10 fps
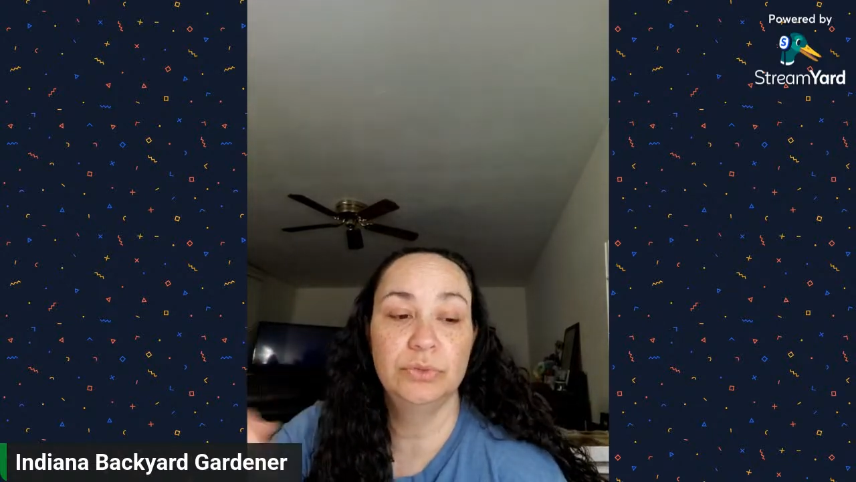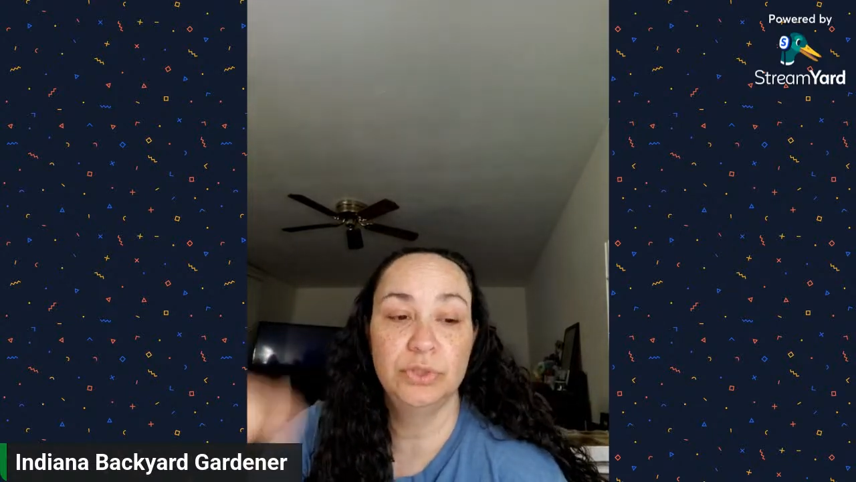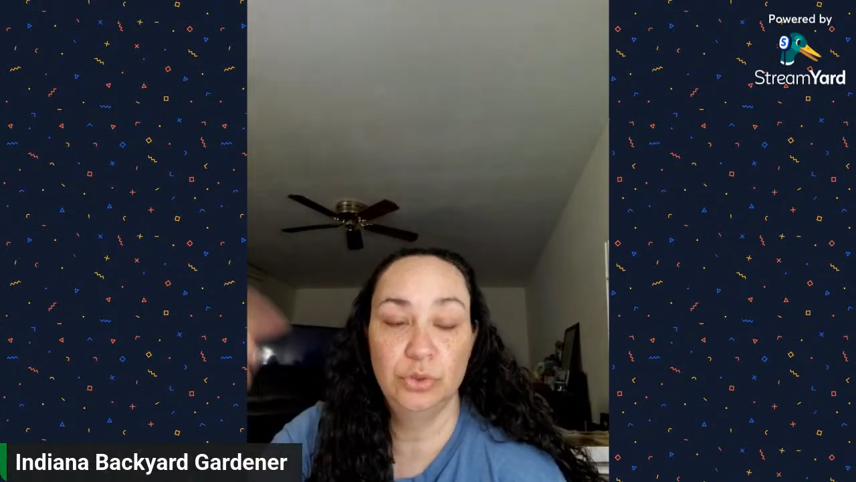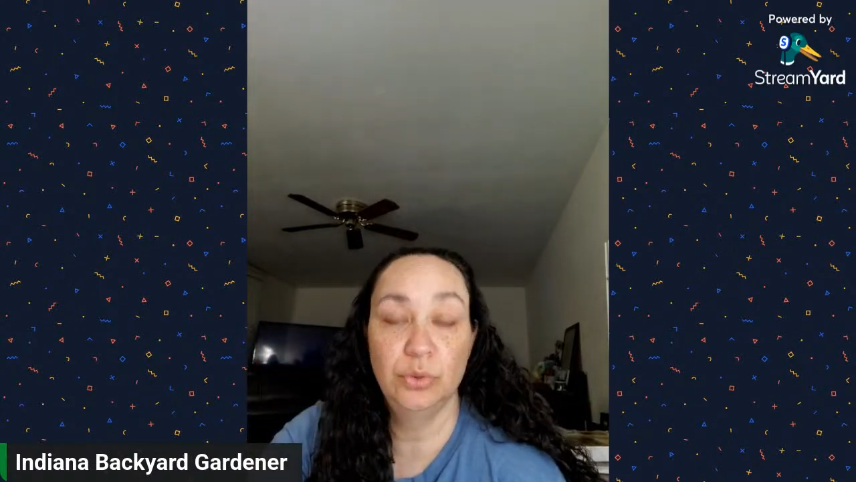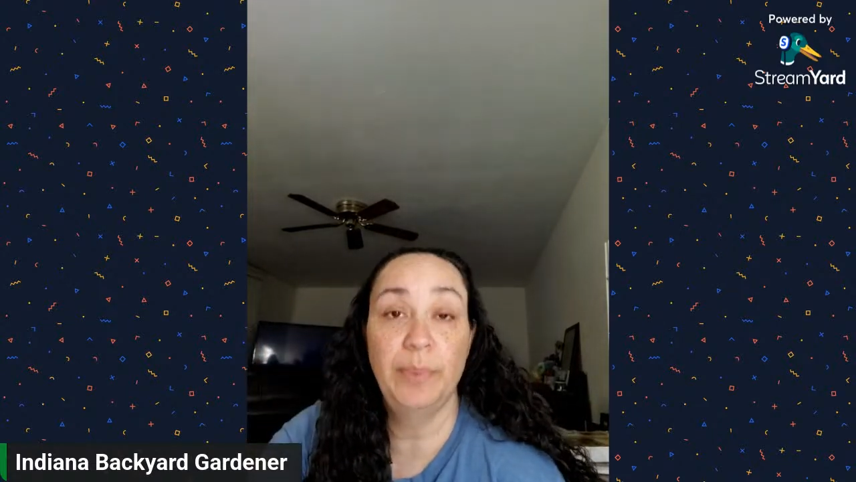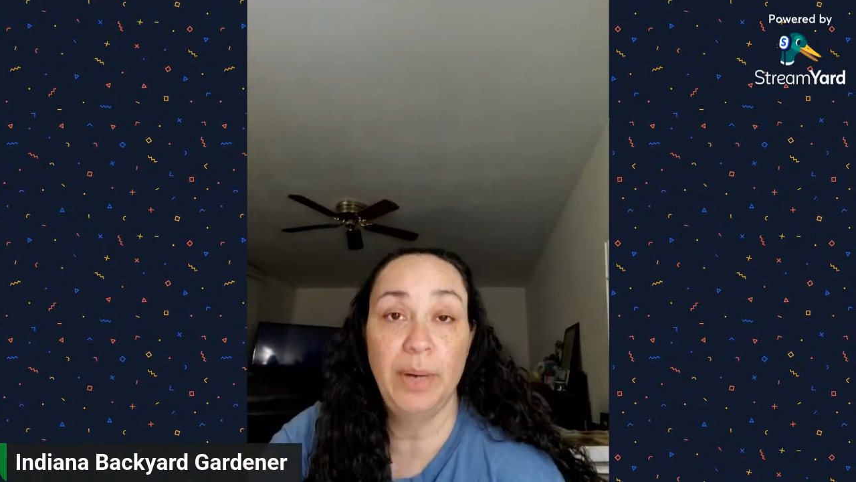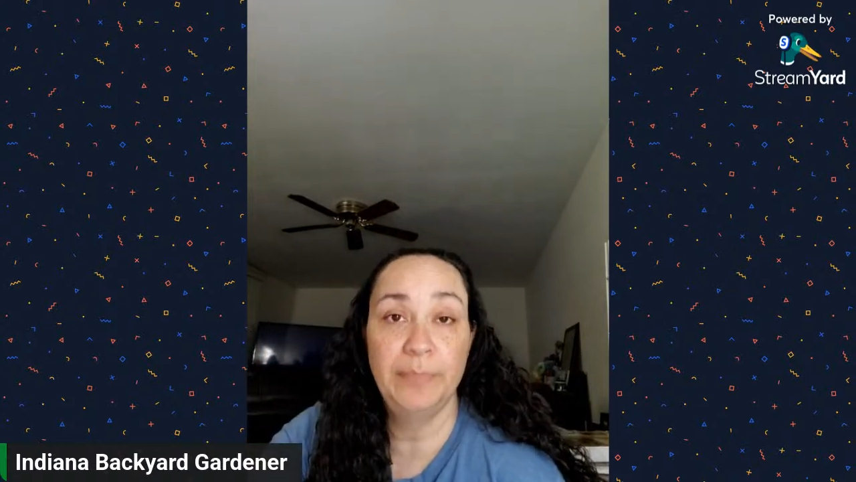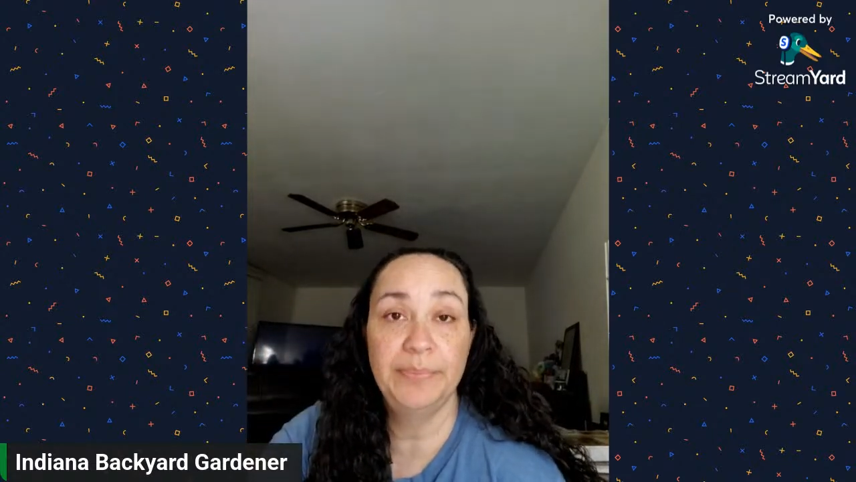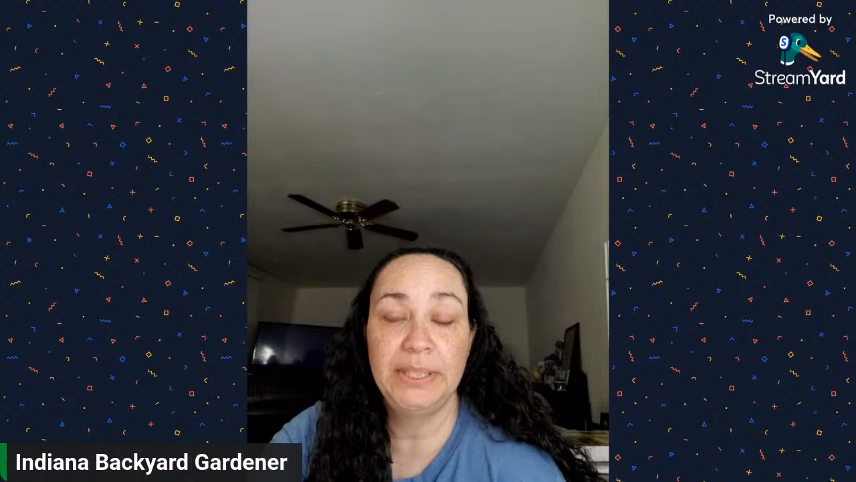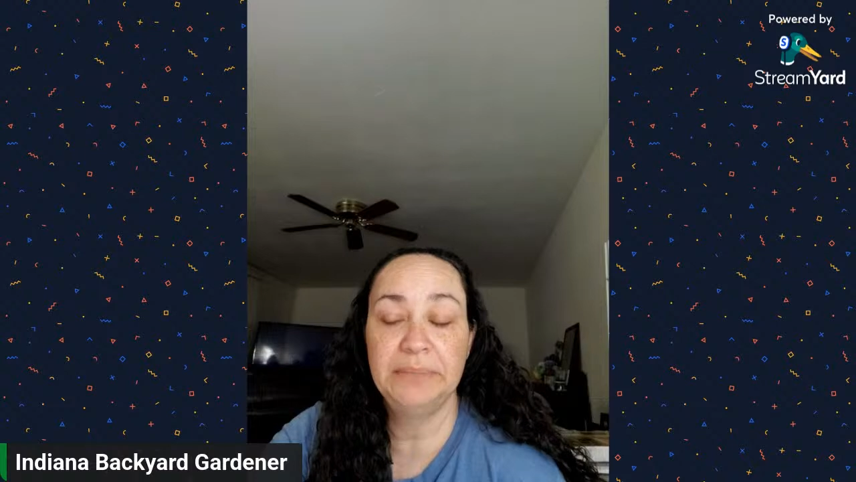to a
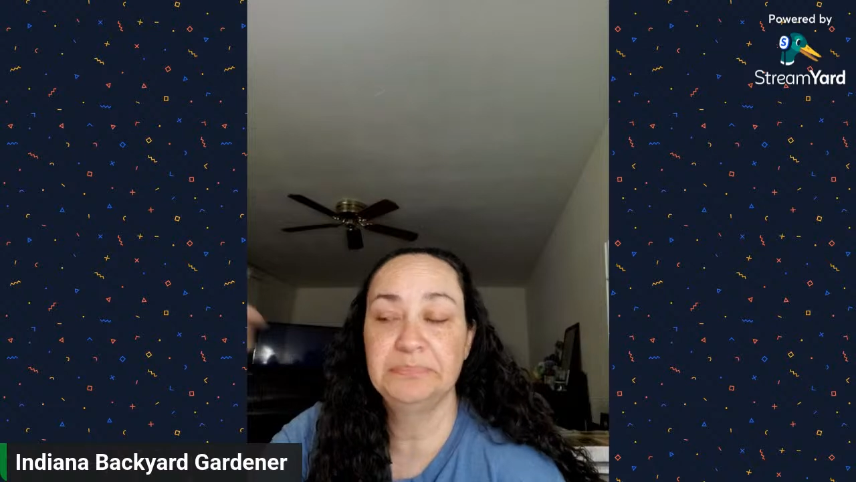puppy.